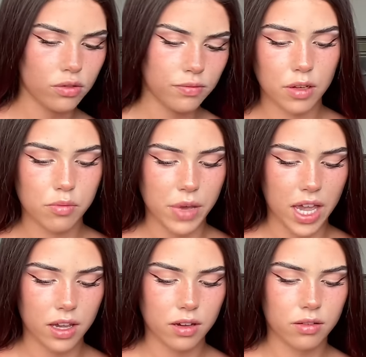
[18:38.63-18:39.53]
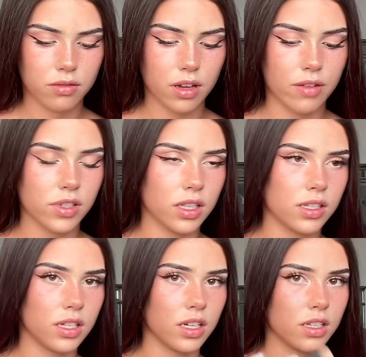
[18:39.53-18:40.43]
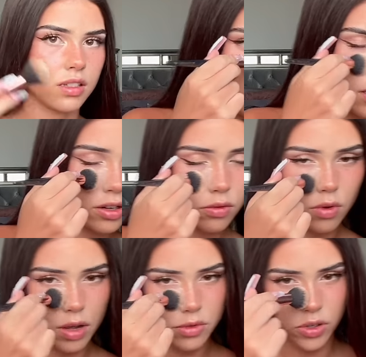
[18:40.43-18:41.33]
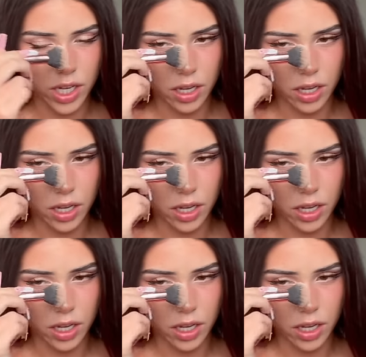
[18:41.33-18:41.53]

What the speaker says: I'm gonna bake. I haven't done this in years. I don't know why I'm doing